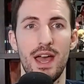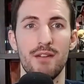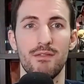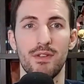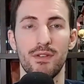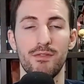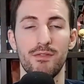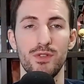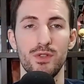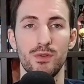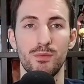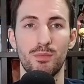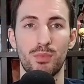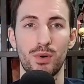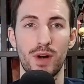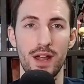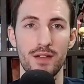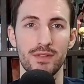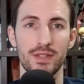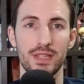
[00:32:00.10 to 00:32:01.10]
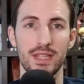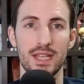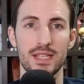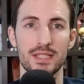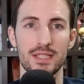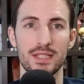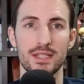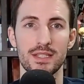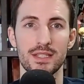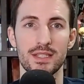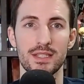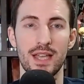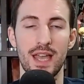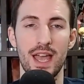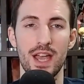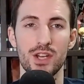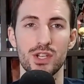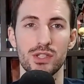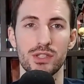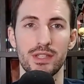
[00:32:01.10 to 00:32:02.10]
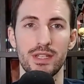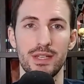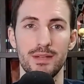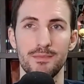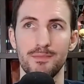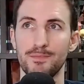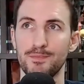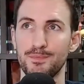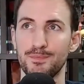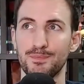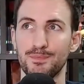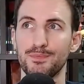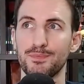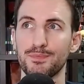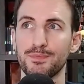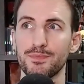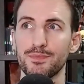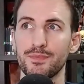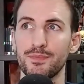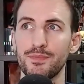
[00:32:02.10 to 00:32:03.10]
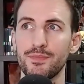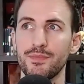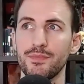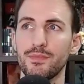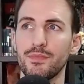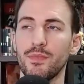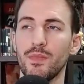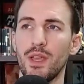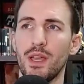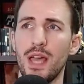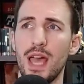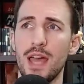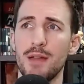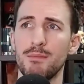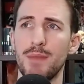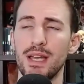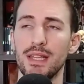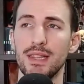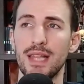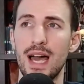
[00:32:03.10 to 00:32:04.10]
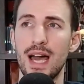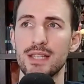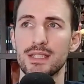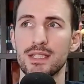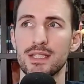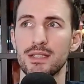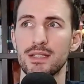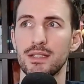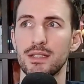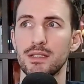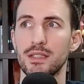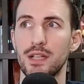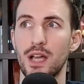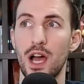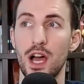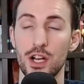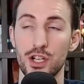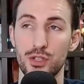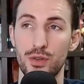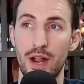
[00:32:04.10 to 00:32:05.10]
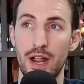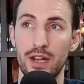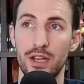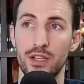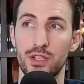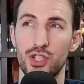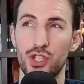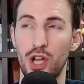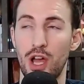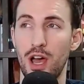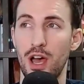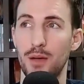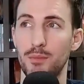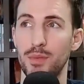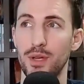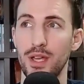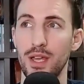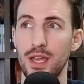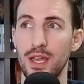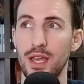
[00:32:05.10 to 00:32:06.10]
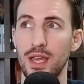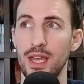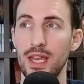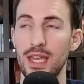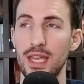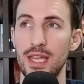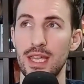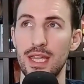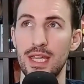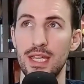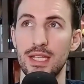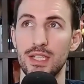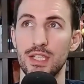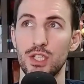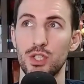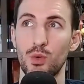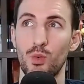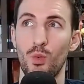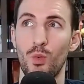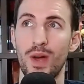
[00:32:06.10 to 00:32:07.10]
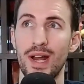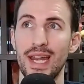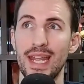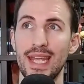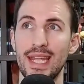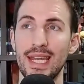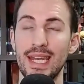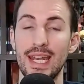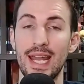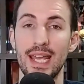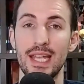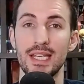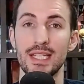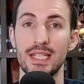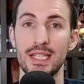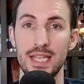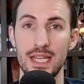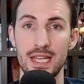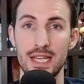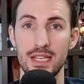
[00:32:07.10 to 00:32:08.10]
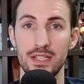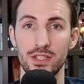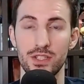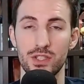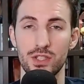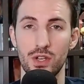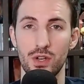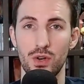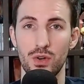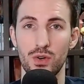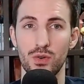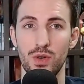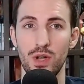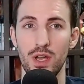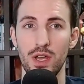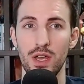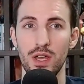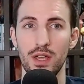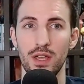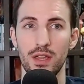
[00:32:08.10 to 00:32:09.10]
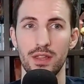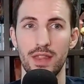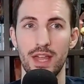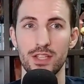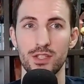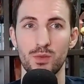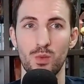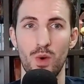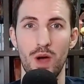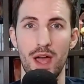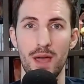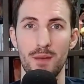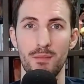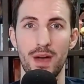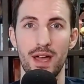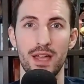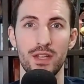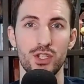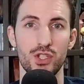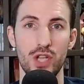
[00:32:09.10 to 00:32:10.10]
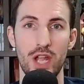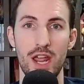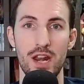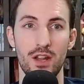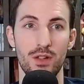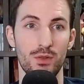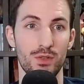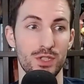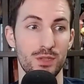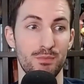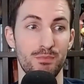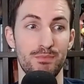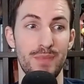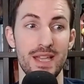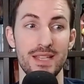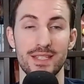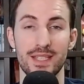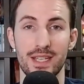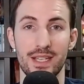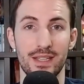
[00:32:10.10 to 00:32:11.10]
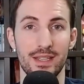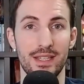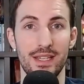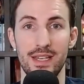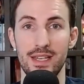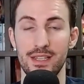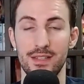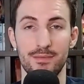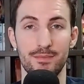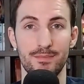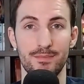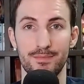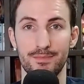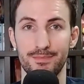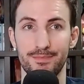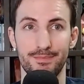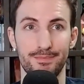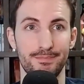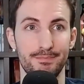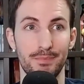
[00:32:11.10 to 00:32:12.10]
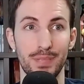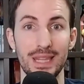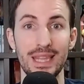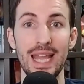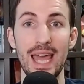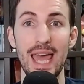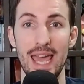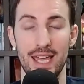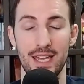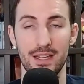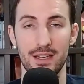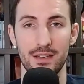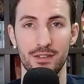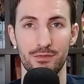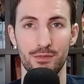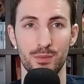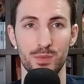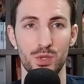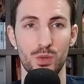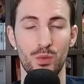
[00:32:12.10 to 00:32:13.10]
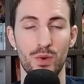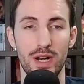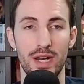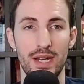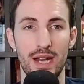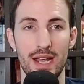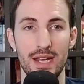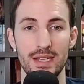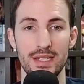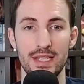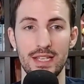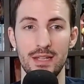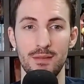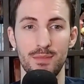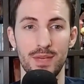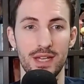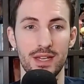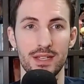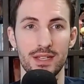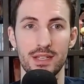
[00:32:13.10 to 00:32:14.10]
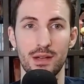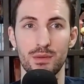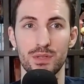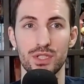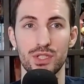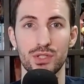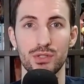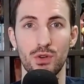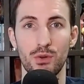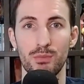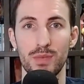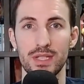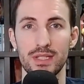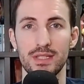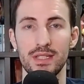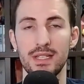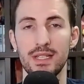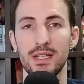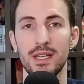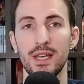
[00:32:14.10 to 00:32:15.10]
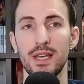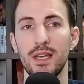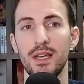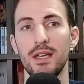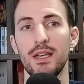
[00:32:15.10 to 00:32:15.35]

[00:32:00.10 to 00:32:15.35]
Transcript: have a few private lessons. I actually had my last contract job in 2019. So that's why my channel is basically blank from 2019, because I was so busy